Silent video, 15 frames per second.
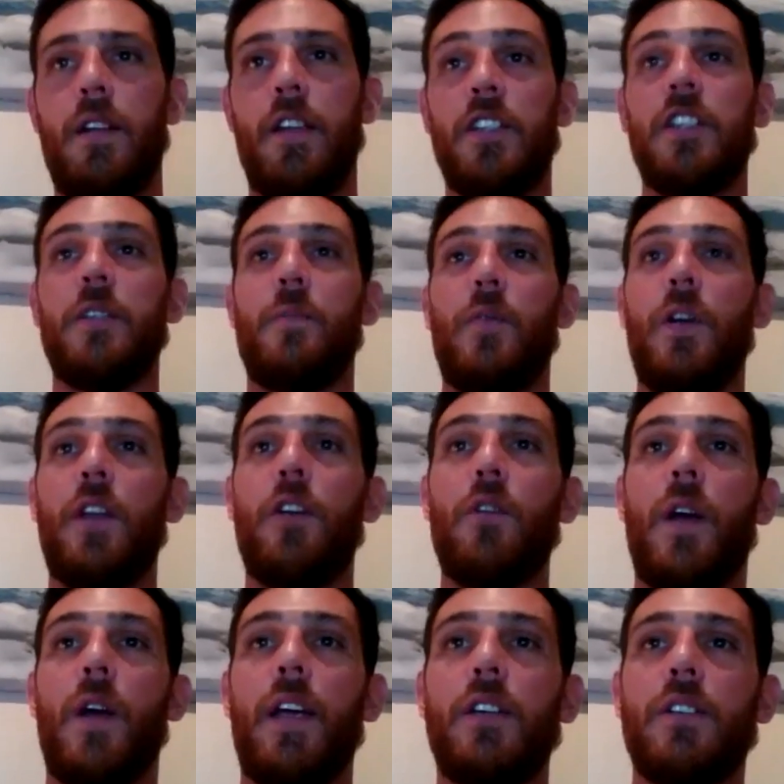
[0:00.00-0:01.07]
This is a pretty good
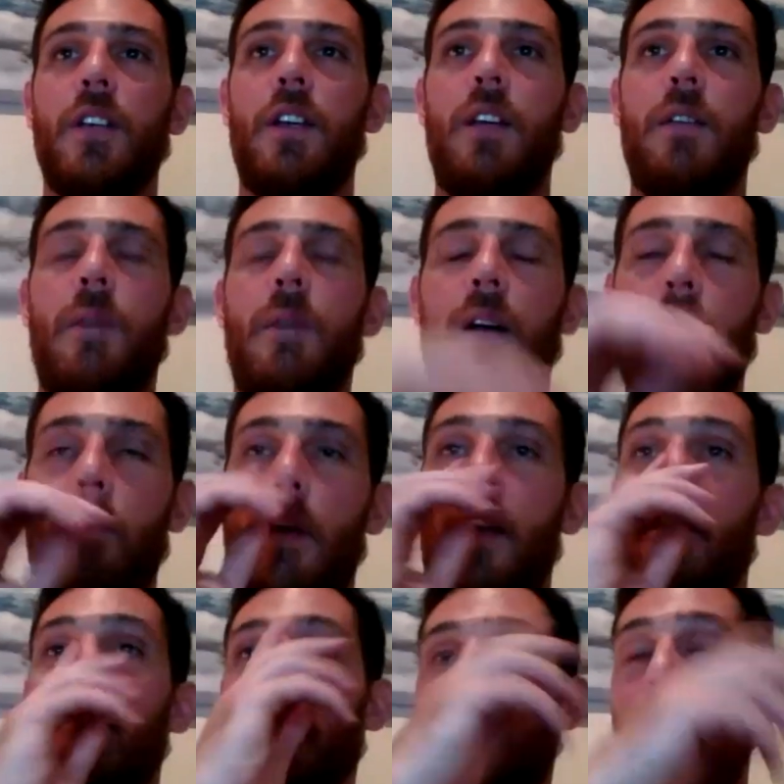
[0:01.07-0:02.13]
one, actually,
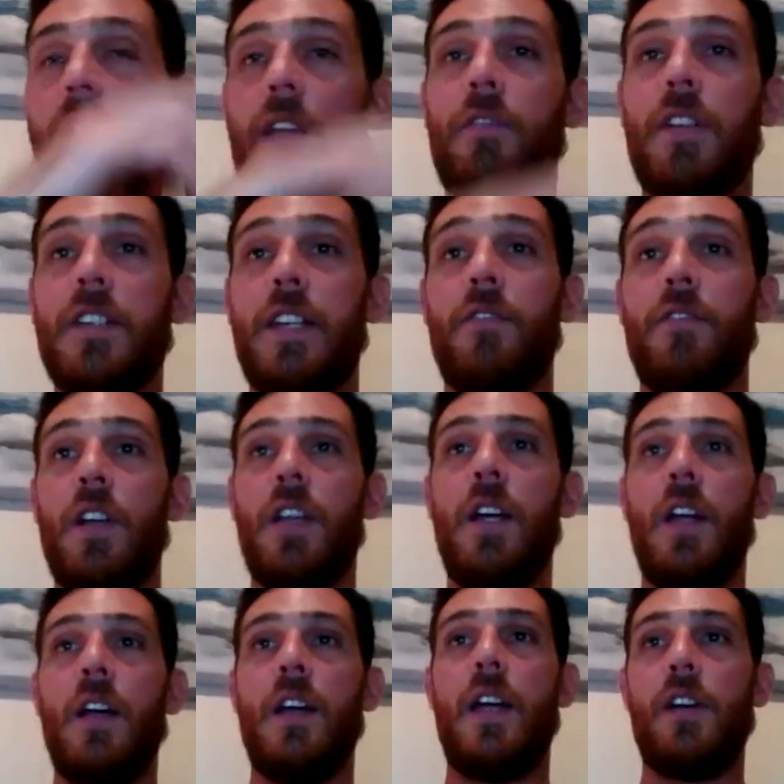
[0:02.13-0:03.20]
and relevant to everyone.
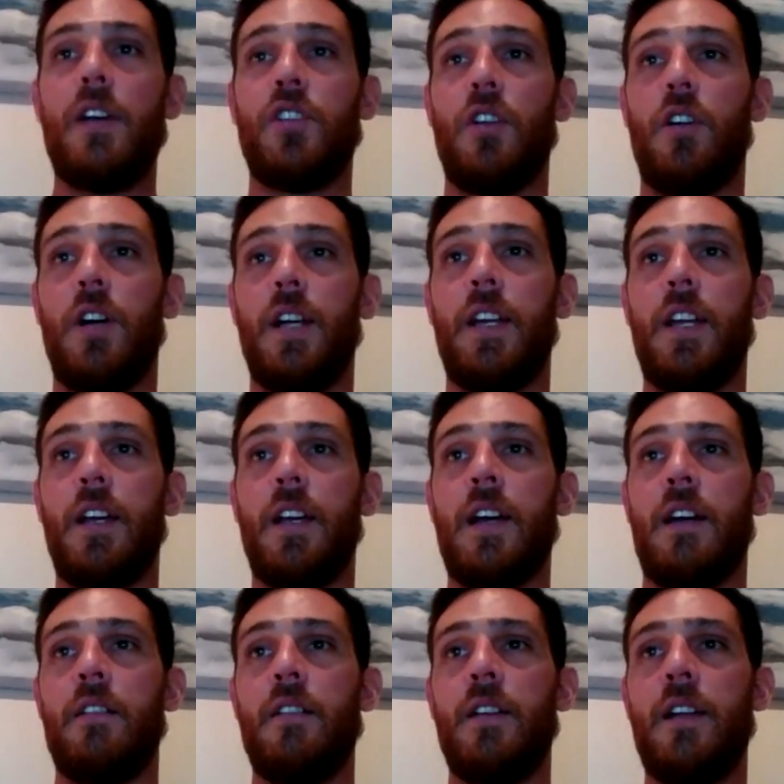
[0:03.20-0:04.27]
How should I get
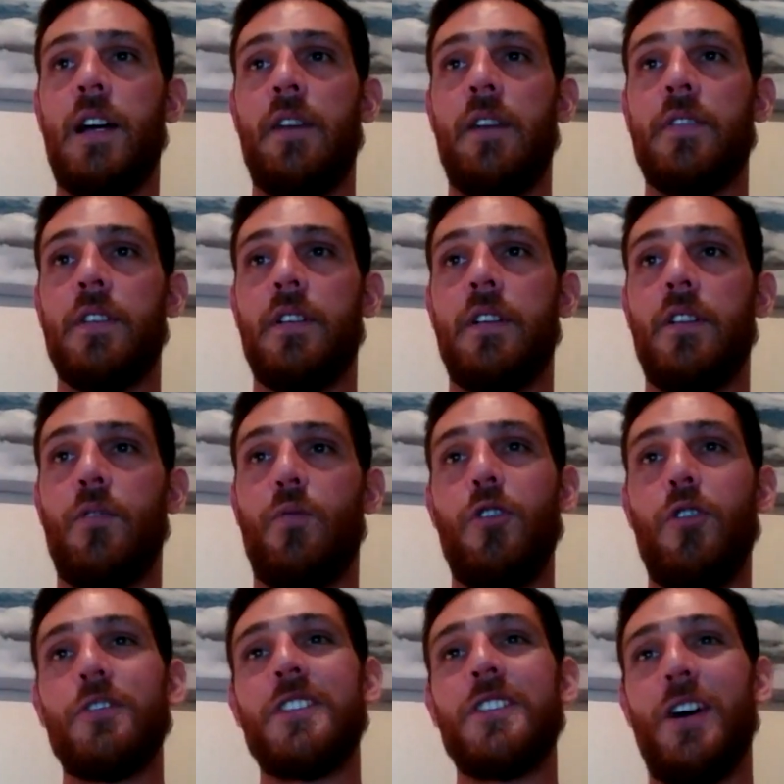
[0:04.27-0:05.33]
current after the
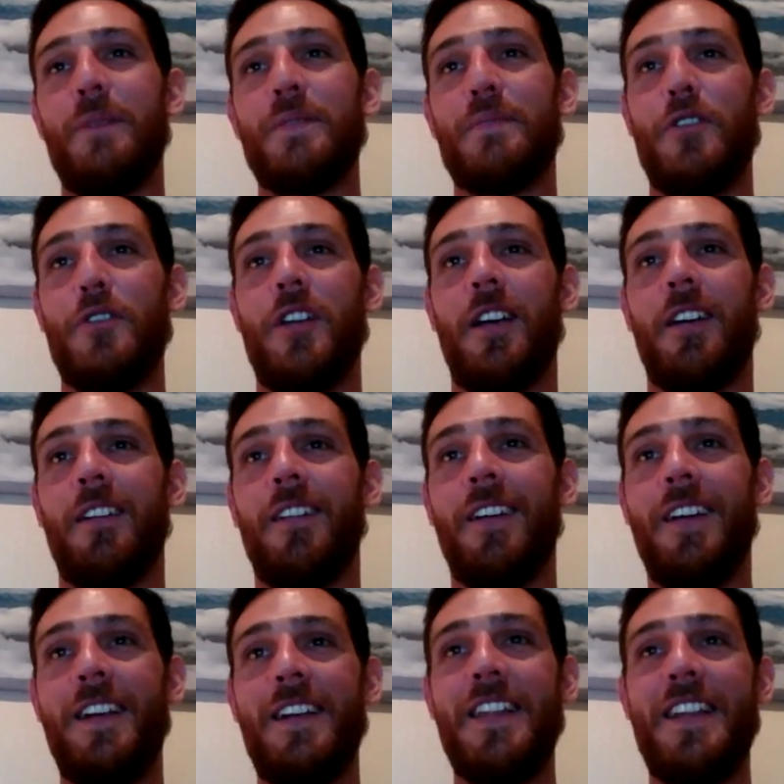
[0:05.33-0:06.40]
world stops burning?
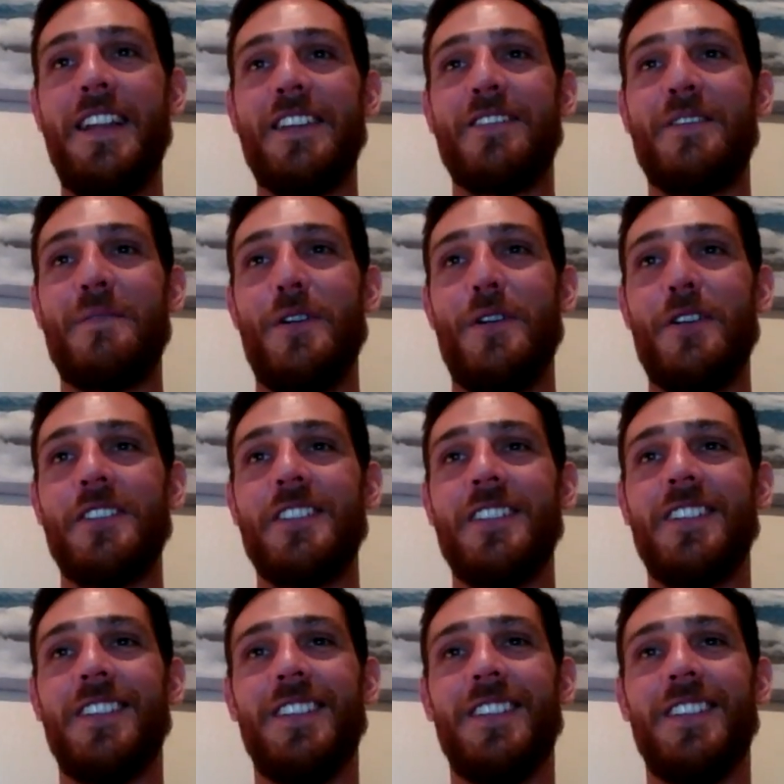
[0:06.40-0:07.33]
That's from Potters.